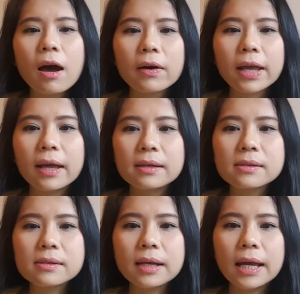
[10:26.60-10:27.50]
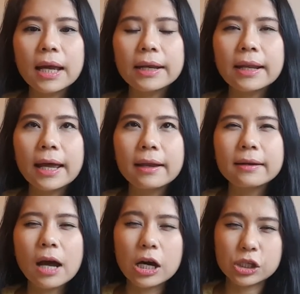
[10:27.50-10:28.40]
Okay, and
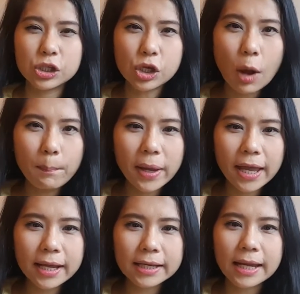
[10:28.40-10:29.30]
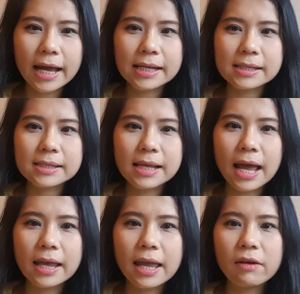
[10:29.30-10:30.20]
then a topic that
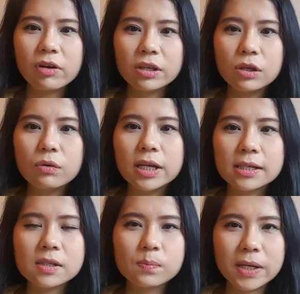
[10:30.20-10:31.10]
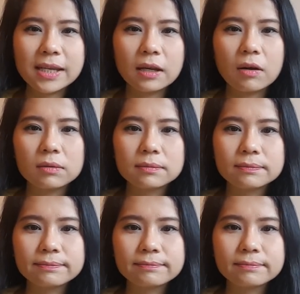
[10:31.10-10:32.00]
I have a unique spinning on.
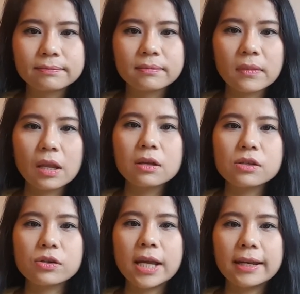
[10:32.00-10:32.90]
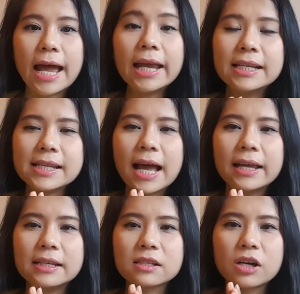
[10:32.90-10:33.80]
So then I
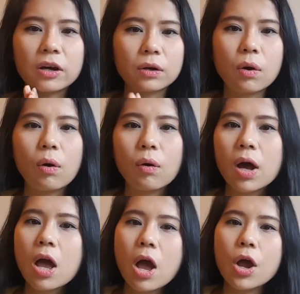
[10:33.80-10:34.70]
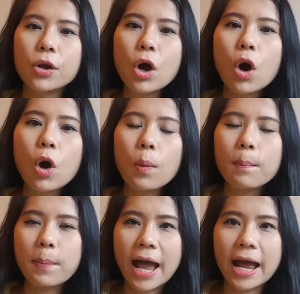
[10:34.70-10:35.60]
decided it's gonna call No
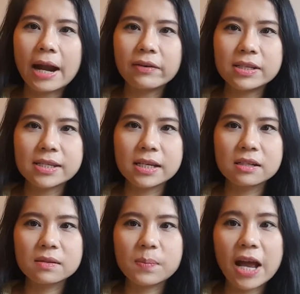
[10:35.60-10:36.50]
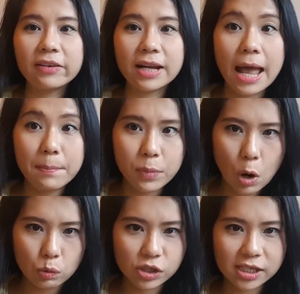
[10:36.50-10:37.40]
Parenting's Parent
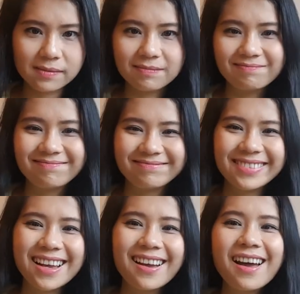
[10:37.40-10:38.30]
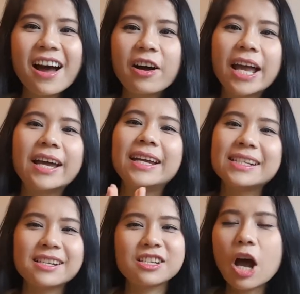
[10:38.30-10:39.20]
Approach. Okay,
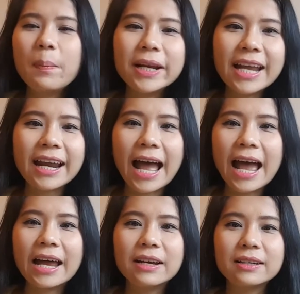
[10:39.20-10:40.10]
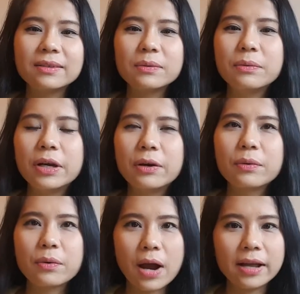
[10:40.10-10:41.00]
it's a topic that I will
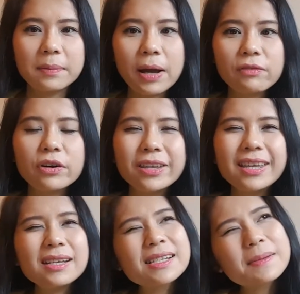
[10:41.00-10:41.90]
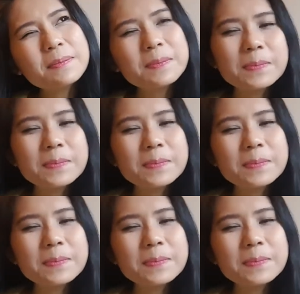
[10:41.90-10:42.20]
write about for years.